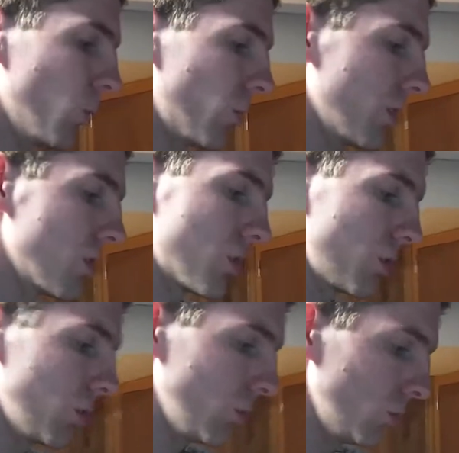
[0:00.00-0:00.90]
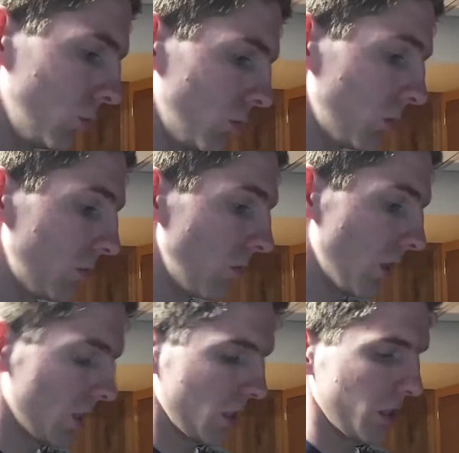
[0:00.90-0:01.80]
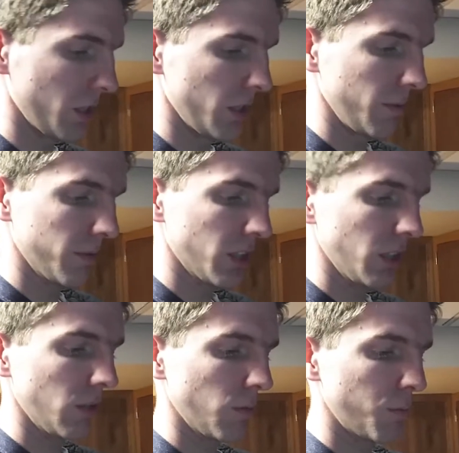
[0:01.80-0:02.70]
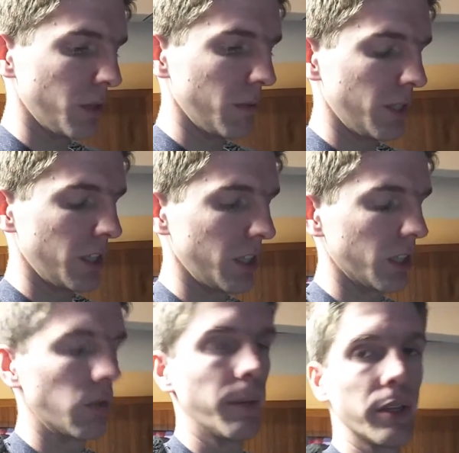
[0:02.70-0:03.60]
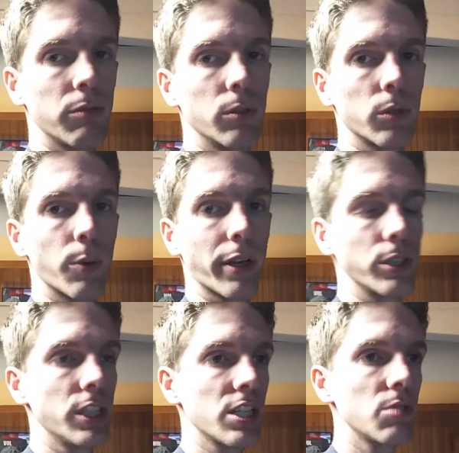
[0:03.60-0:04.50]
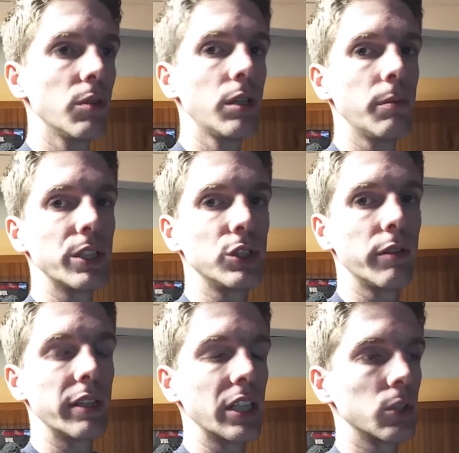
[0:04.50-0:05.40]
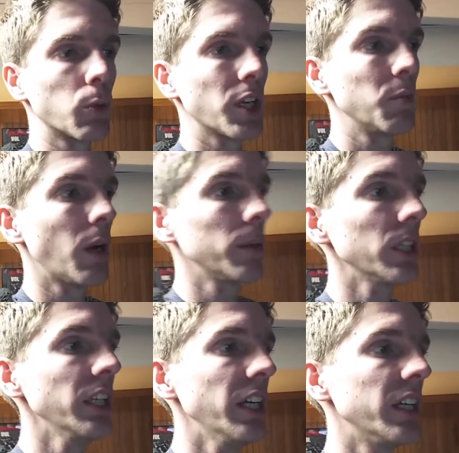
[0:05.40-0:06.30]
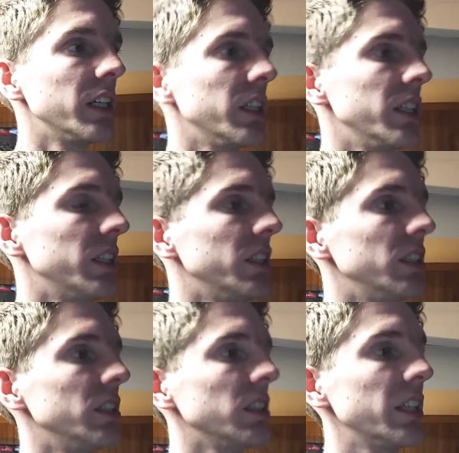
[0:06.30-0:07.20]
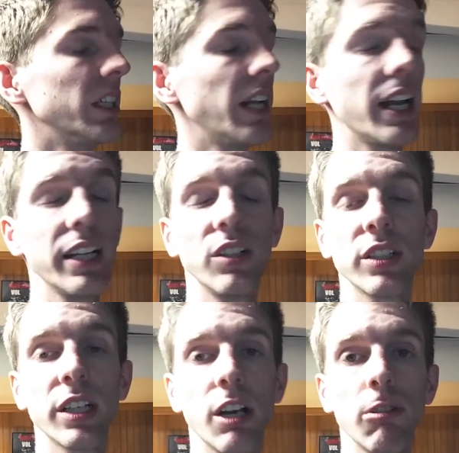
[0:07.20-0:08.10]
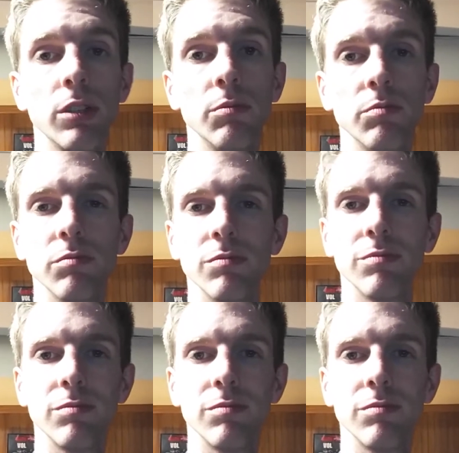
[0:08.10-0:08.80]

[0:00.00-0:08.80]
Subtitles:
I'm going to put my equipment through a quick test run, make sure everything's working properly, and get out of here and get going.